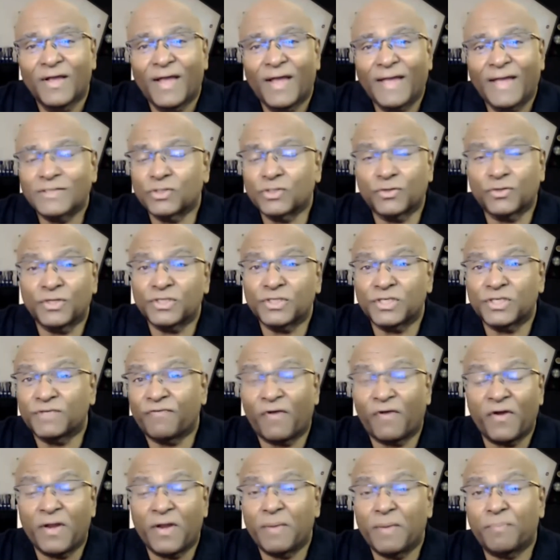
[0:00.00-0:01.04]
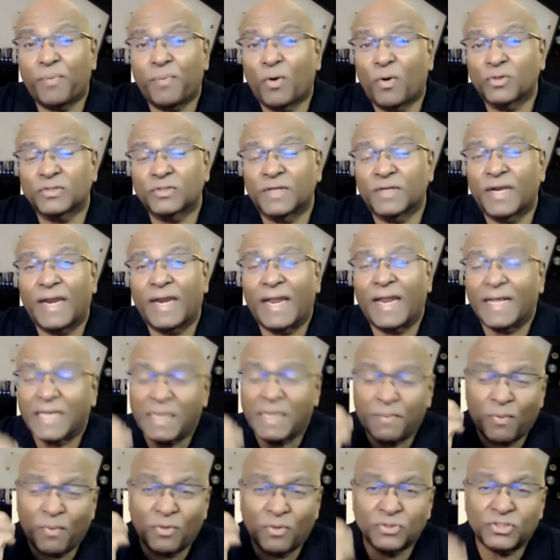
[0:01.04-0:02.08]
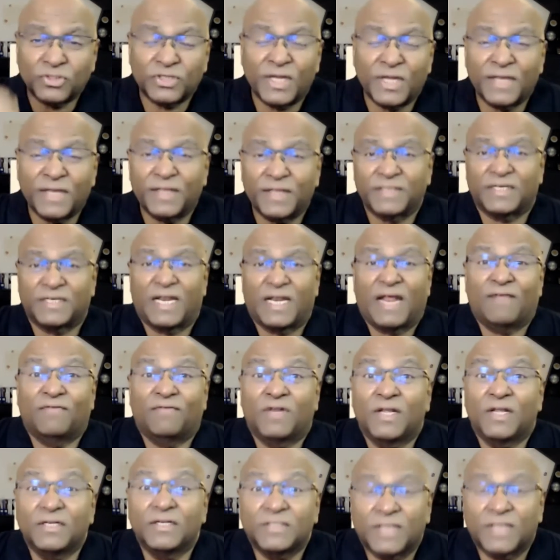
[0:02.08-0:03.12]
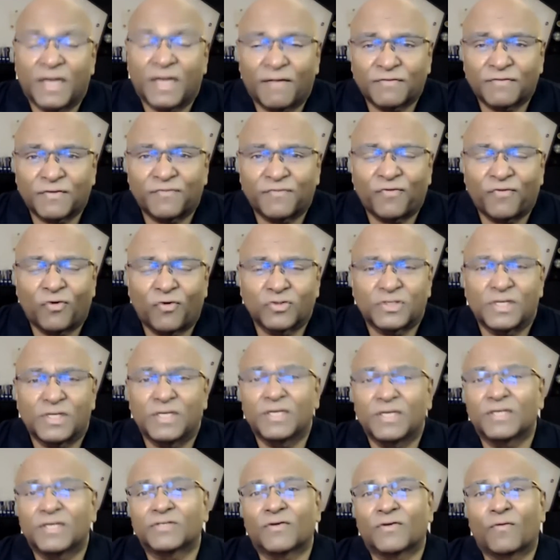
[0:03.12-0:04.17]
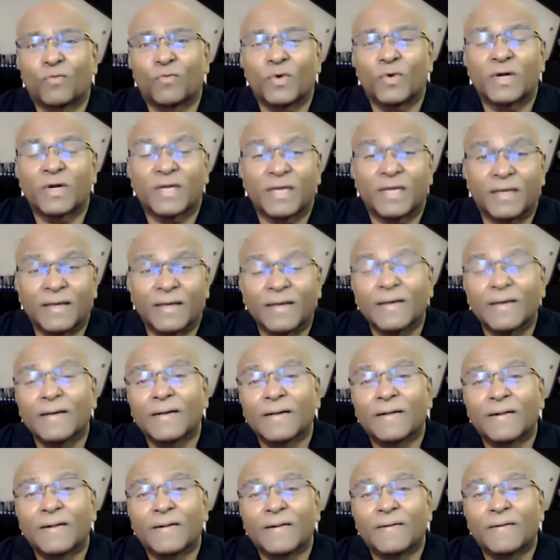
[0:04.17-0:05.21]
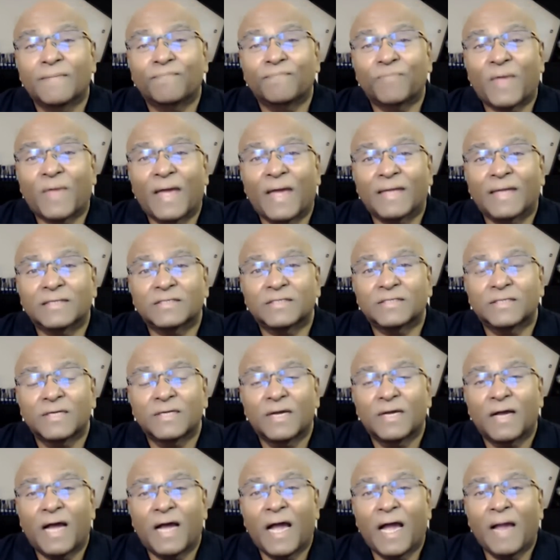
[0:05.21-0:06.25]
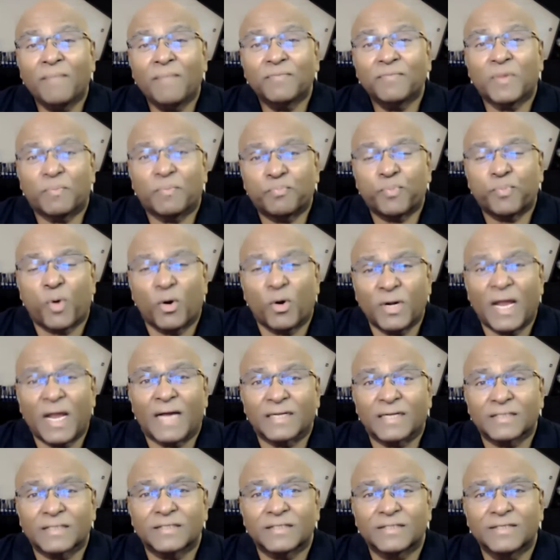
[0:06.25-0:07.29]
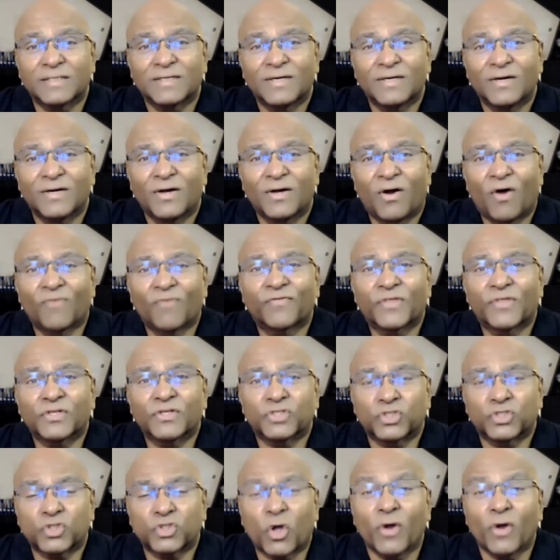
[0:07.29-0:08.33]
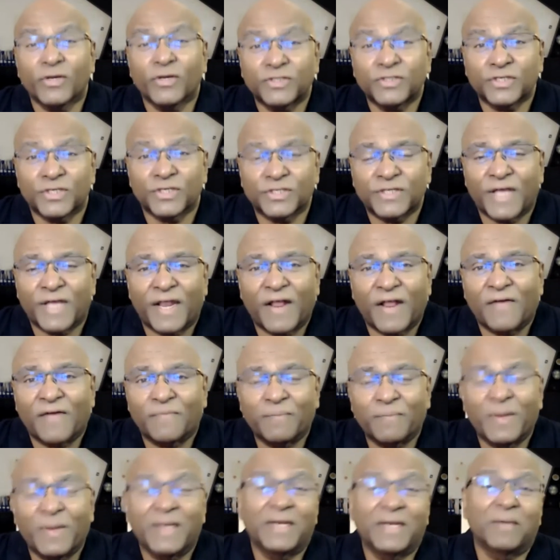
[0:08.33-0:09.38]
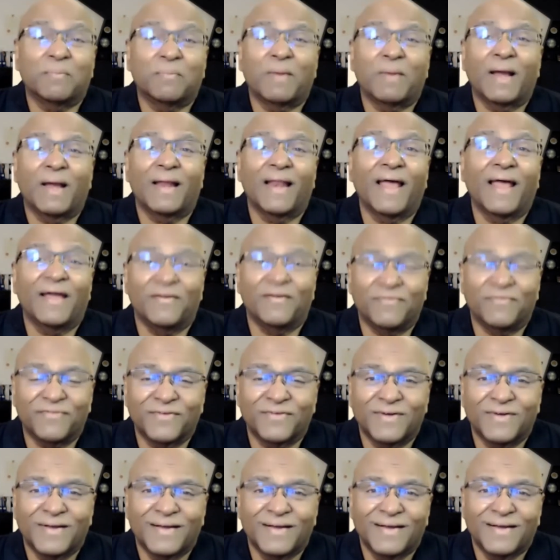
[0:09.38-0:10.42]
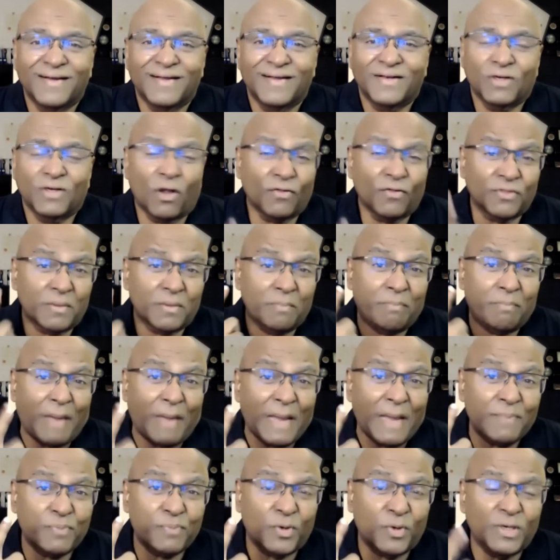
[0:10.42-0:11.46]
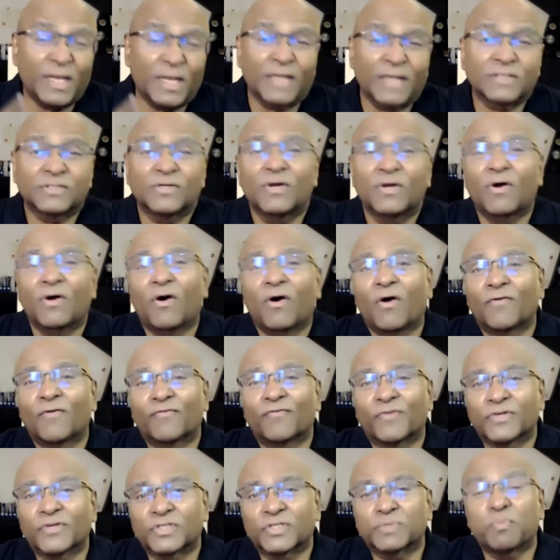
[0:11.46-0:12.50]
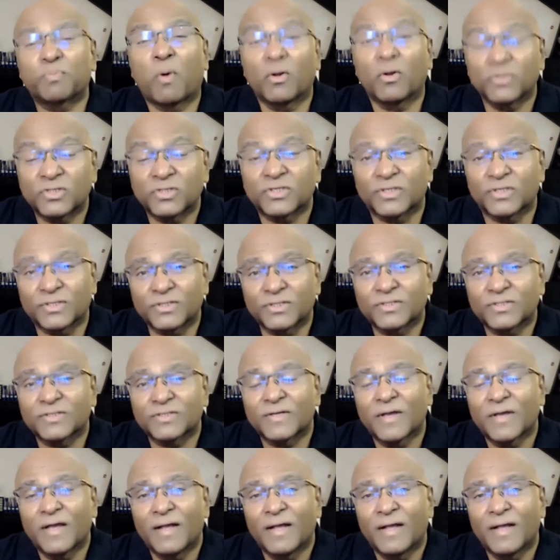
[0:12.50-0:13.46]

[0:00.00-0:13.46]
And so this is very important, and I keep on saying this, and I've learned it after 40 years of working, that I'm the product of the choices that I've made in my life, not the byproduct of responses.